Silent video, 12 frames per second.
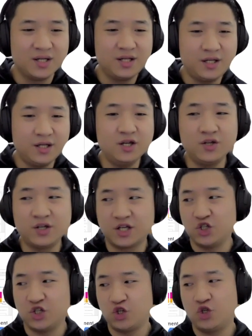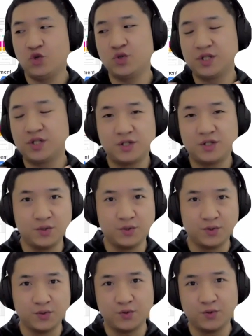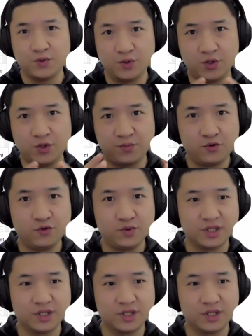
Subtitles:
Here you can choose to pull